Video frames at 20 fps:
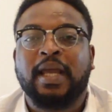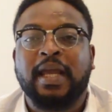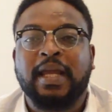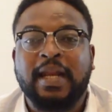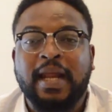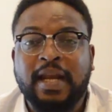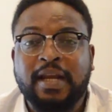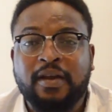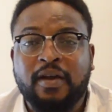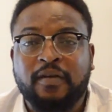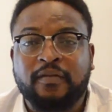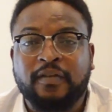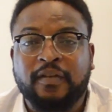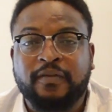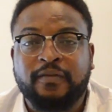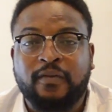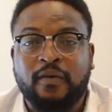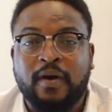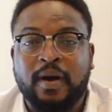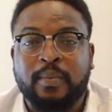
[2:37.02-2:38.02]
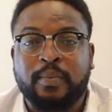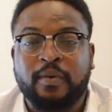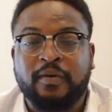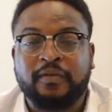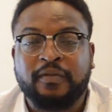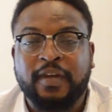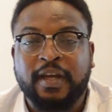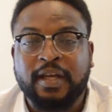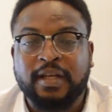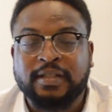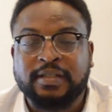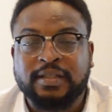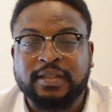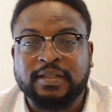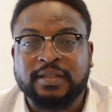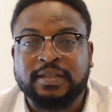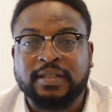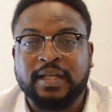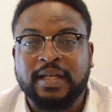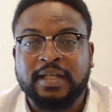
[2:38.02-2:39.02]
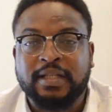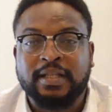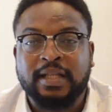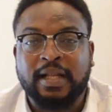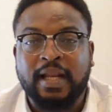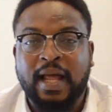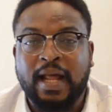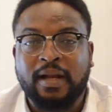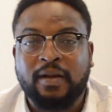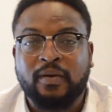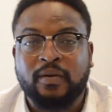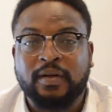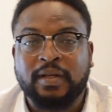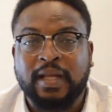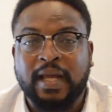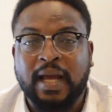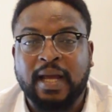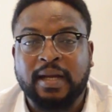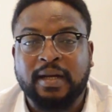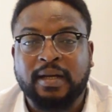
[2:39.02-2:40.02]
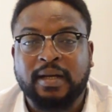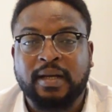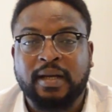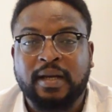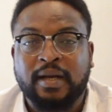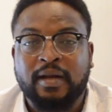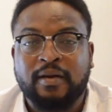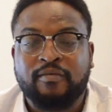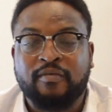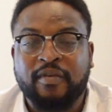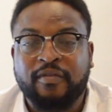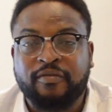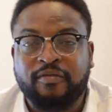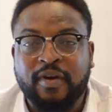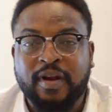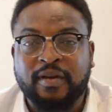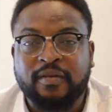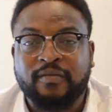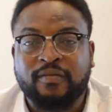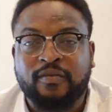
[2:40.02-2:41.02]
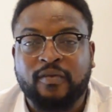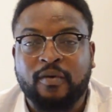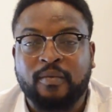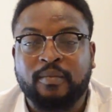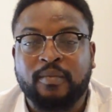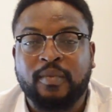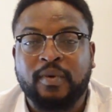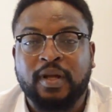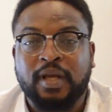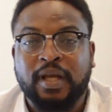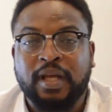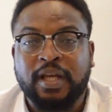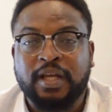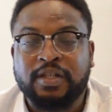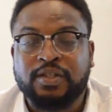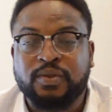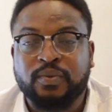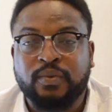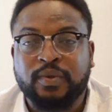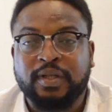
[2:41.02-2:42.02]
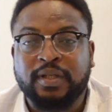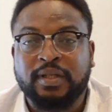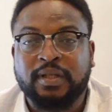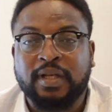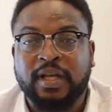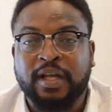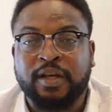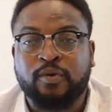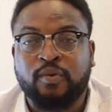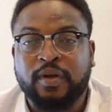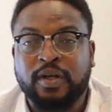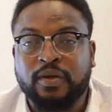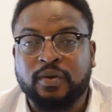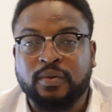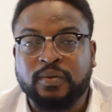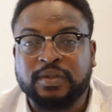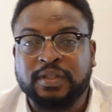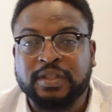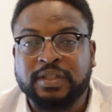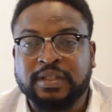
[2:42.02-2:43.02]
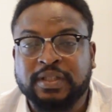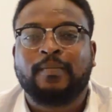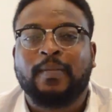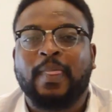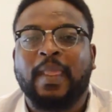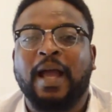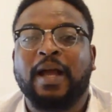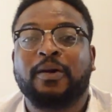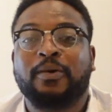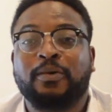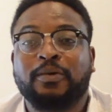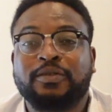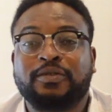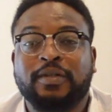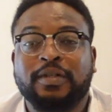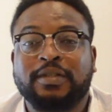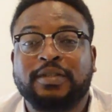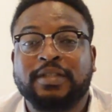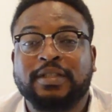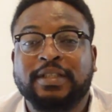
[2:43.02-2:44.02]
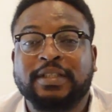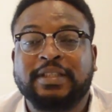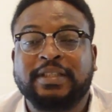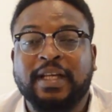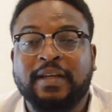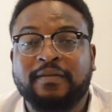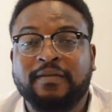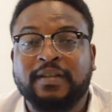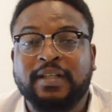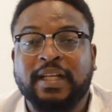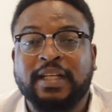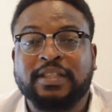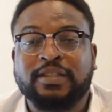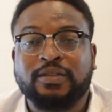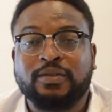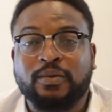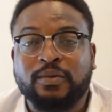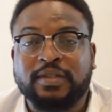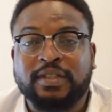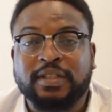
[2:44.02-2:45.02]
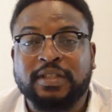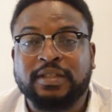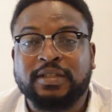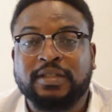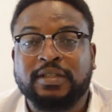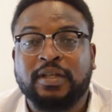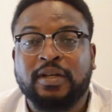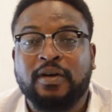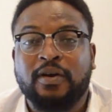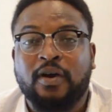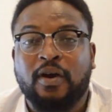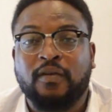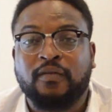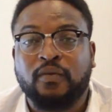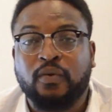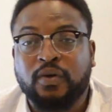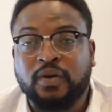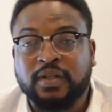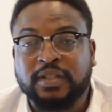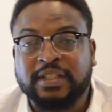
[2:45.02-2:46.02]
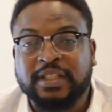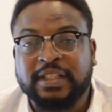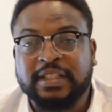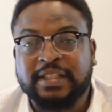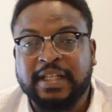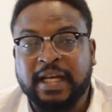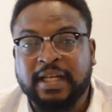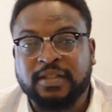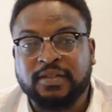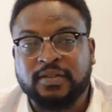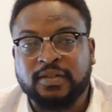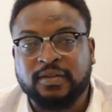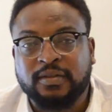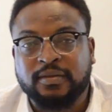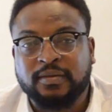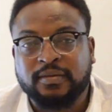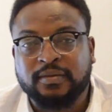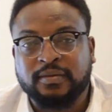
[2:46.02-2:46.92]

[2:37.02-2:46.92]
In any of the 4 above cases, the landlord can refrain from issuing a quit notice and go straight to the 7 days notice of owner's intention.